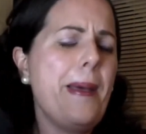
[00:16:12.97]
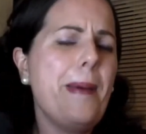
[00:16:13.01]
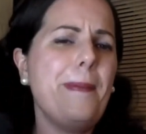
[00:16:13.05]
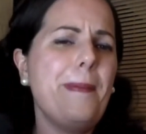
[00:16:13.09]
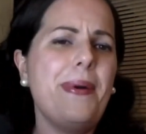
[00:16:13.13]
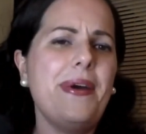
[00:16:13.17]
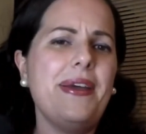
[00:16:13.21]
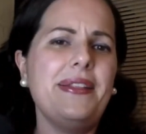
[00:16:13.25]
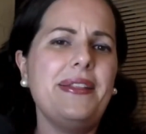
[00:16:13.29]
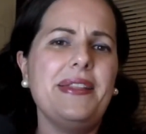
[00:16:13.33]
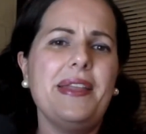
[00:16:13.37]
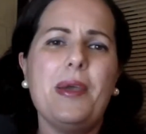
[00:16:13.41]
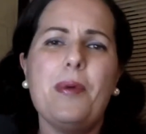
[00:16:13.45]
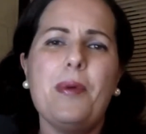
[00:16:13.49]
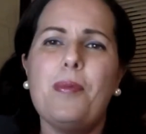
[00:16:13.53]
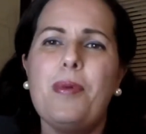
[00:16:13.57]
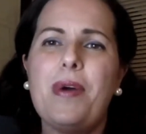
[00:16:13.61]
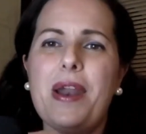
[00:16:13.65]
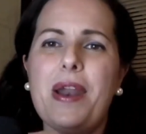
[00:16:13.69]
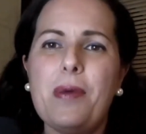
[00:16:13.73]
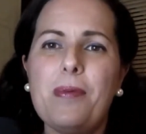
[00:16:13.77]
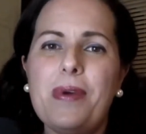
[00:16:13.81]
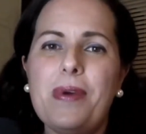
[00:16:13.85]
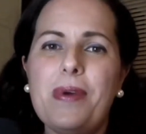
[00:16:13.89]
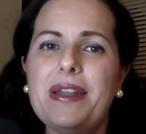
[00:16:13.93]
But
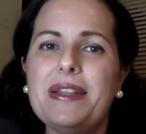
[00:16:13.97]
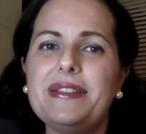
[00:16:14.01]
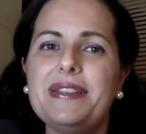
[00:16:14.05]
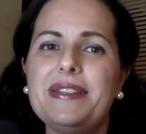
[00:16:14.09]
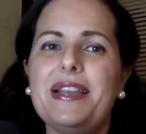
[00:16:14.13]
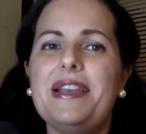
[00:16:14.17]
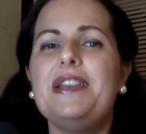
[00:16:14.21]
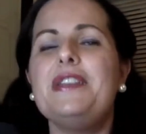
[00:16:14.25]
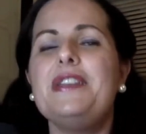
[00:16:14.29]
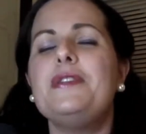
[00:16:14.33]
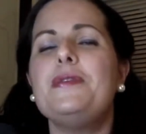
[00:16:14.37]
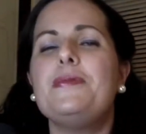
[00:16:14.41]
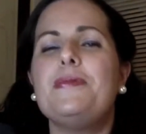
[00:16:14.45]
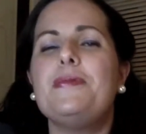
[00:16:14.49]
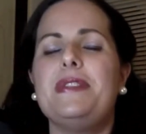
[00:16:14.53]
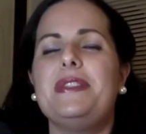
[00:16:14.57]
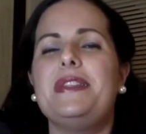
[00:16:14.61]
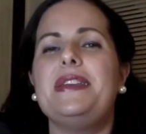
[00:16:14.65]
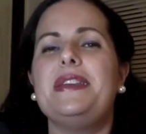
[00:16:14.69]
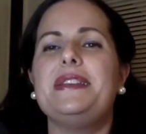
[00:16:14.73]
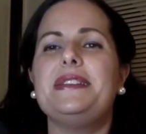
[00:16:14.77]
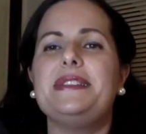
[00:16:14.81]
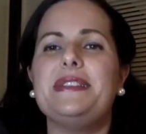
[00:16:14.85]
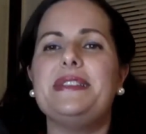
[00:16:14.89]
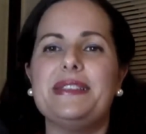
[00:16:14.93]
what I want to tell you with
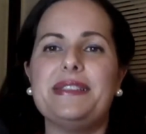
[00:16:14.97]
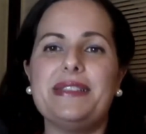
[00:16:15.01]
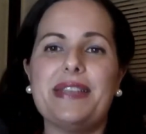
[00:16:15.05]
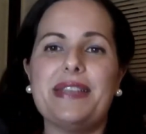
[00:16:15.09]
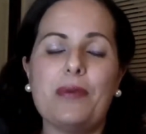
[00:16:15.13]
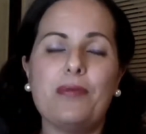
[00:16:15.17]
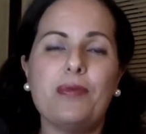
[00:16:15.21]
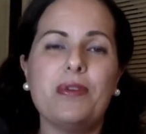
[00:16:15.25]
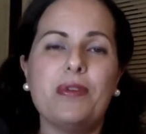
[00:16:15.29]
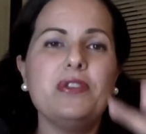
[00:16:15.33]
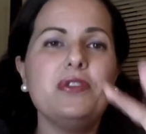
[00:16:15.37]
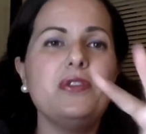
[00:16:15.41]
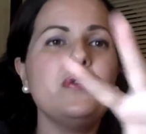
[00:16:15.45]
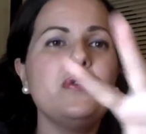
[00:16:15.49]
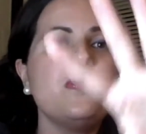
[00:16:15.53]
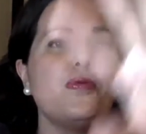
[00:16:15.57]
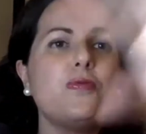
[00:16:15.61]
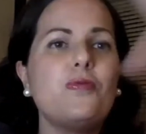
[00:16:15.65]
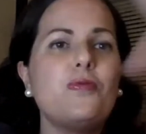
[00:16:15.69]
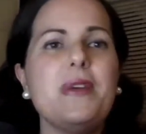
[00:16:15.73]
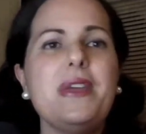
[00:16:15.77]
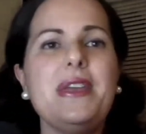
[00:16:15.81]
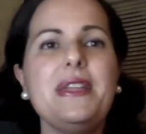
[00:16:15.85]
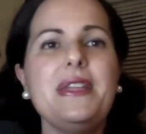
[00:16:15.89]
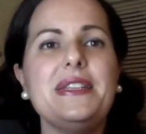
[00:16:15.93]
this is that when you
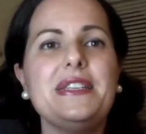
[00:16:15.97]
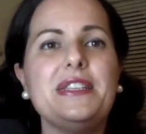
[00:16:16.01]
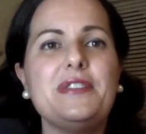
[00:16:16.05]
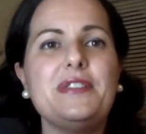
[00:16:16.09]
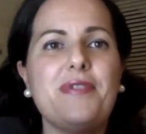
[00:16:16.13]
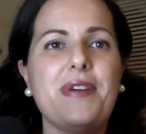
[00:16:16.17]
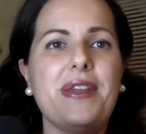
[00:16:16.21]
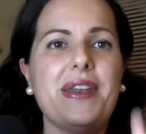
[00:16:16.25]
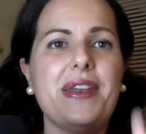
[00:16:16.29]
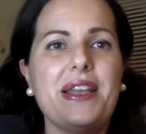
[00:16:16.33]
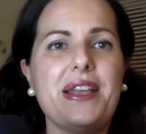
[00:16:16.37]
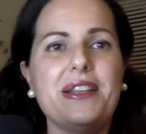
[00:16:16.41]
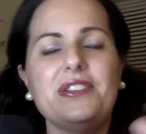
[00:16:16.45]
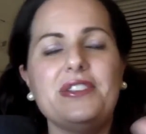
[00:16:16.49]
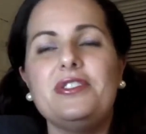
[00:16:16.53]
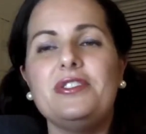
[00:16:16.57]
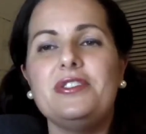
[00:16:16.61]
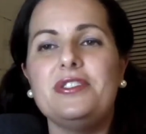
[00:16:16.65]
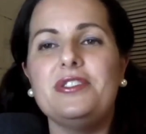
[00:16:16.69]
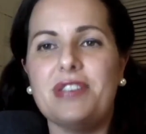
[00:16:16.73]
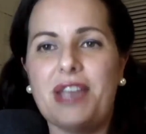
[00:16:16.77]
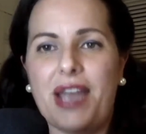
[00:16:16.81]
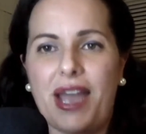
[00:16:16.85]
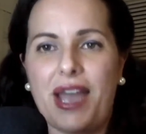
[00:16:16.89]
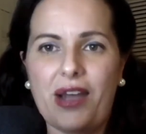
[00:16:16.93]
read this
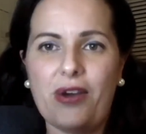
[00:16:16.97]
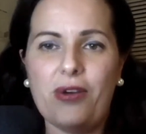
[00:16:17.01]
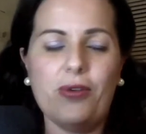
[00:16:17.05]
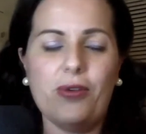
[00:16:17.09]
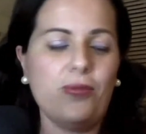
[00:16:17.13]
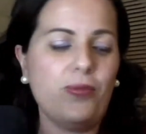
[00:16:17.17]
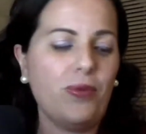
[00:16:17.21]
Financials Yahoo,